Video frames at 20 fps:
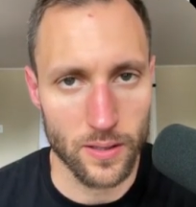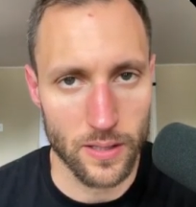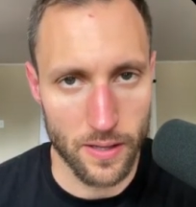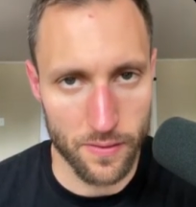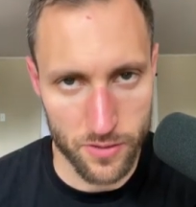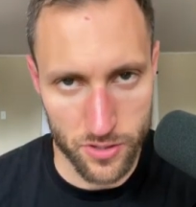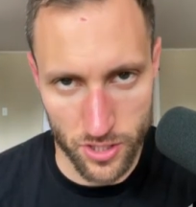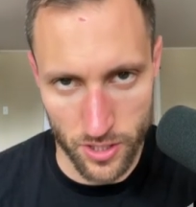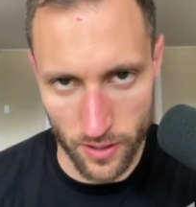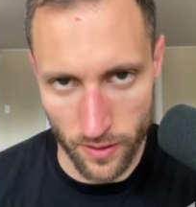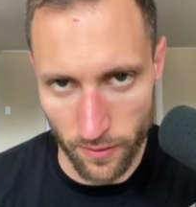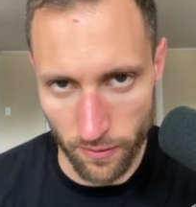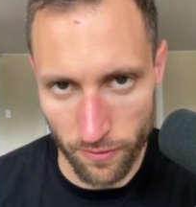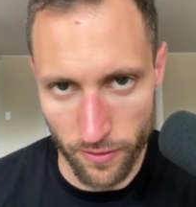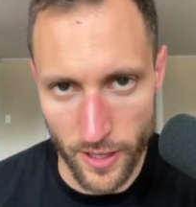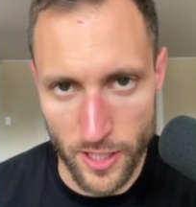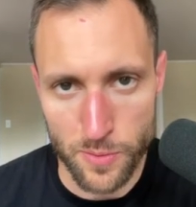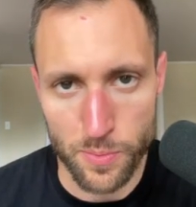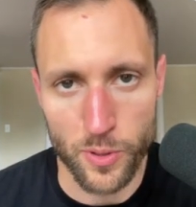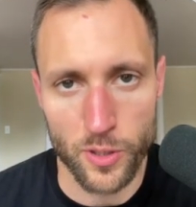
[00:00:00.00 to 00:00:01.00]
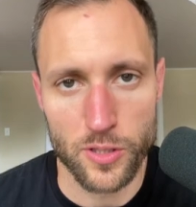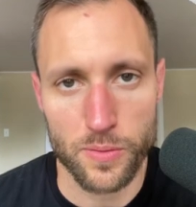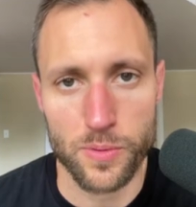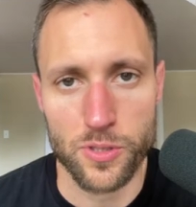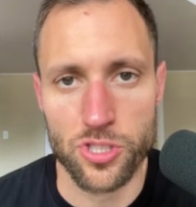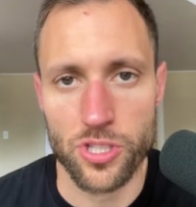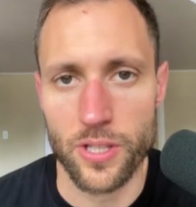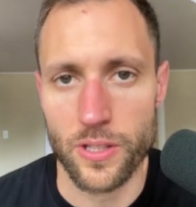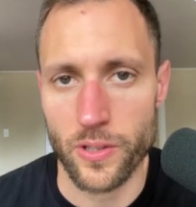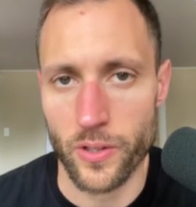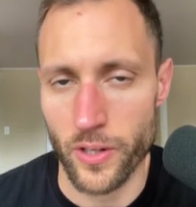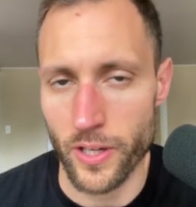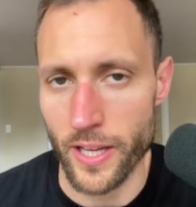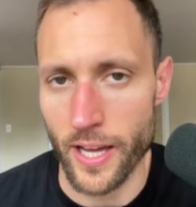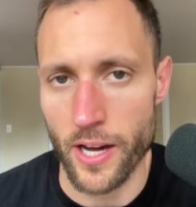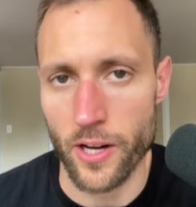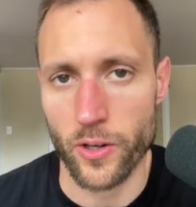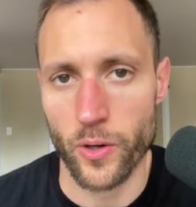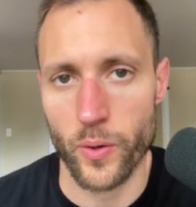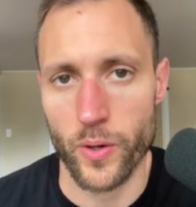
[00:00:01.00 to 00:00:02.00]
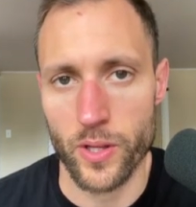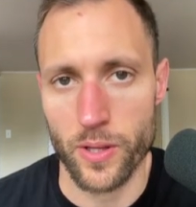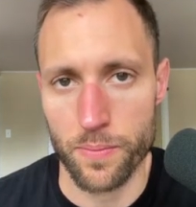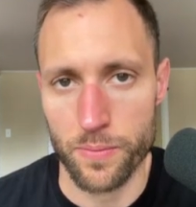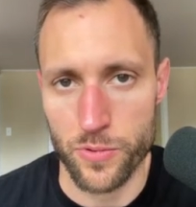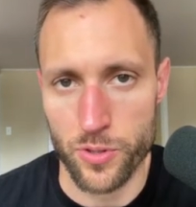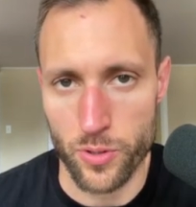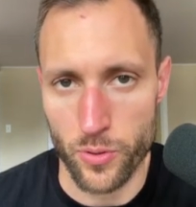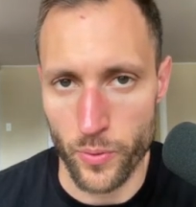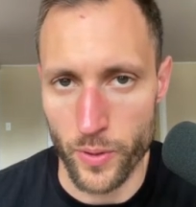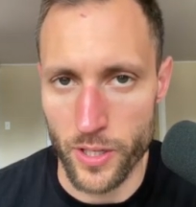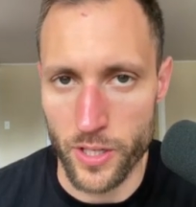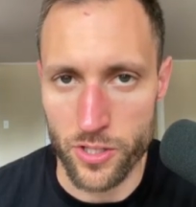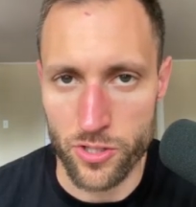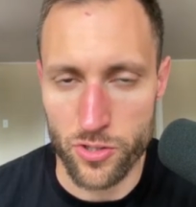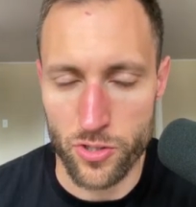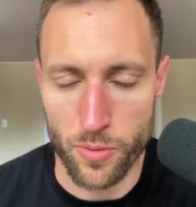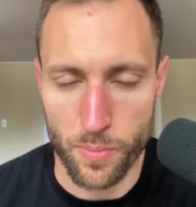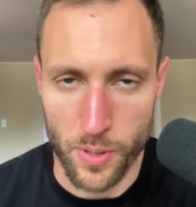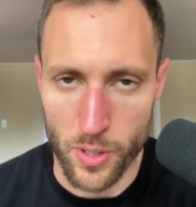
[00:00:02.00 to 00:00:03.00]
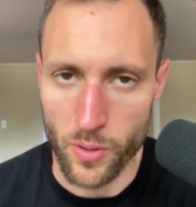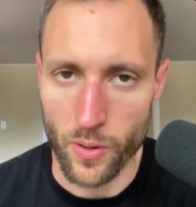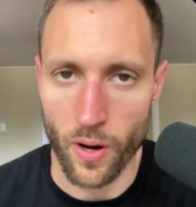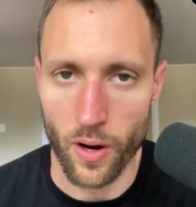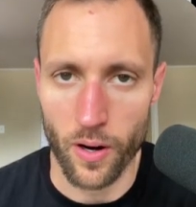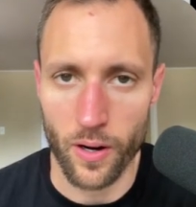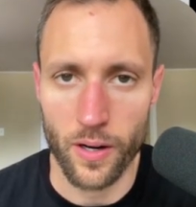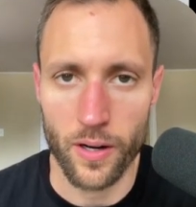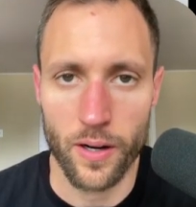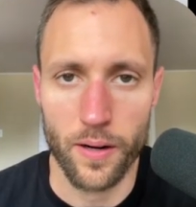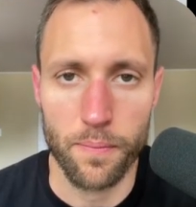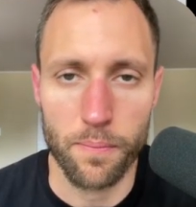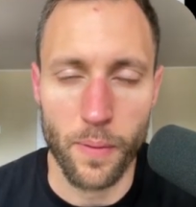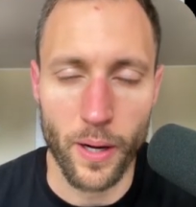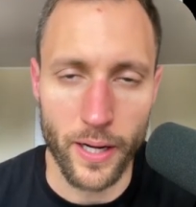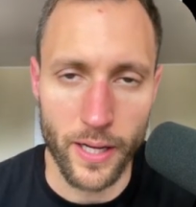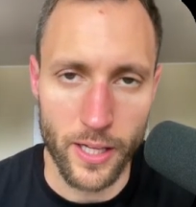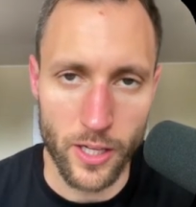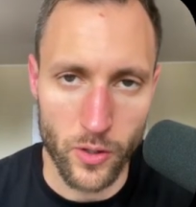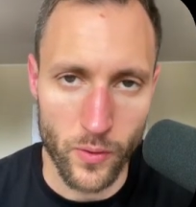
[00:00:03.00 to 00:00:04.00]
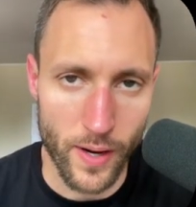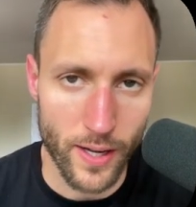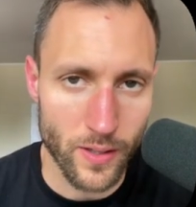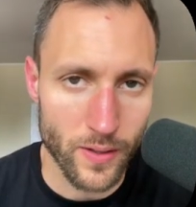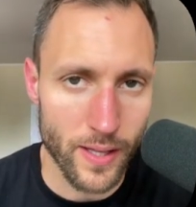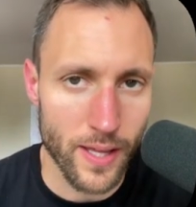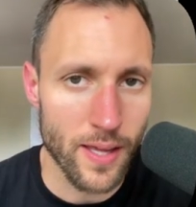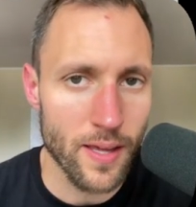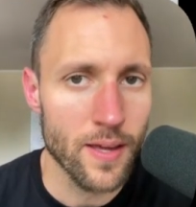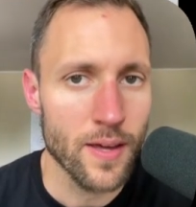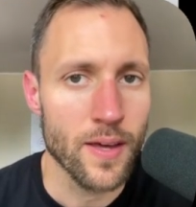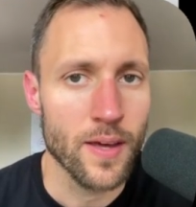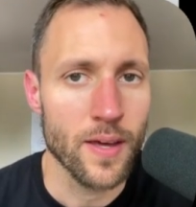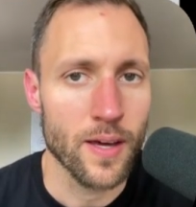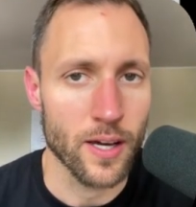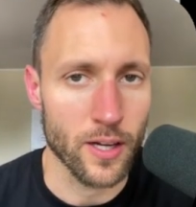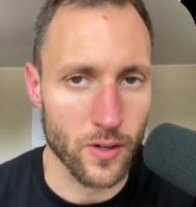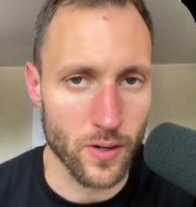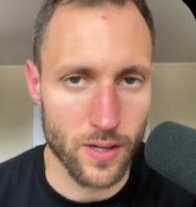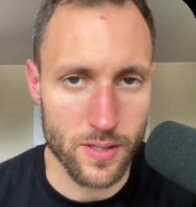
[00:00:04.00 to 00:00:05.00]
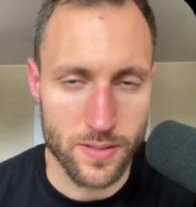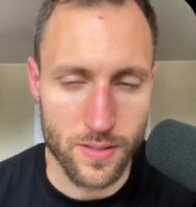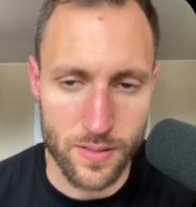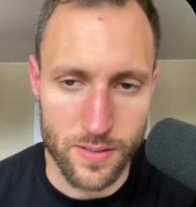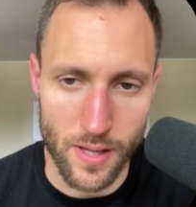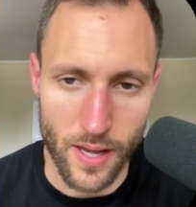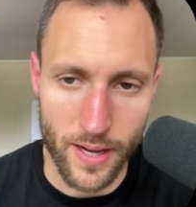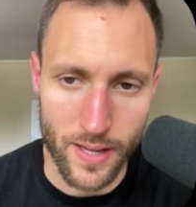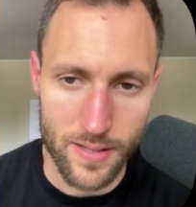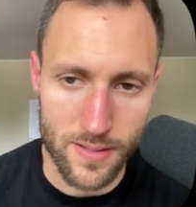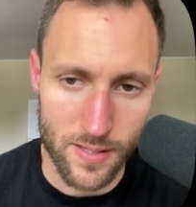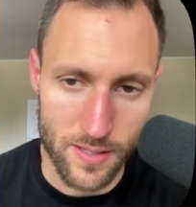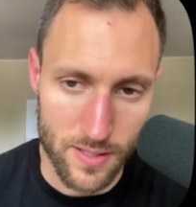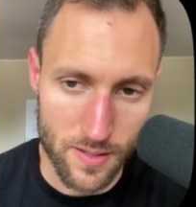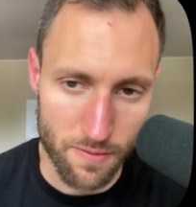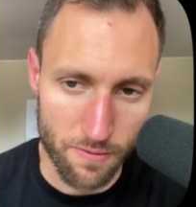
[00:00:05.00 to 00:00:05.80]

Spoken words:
leveraging Facebook's machine learning algorithm to redistribute our money correctly across those audiences.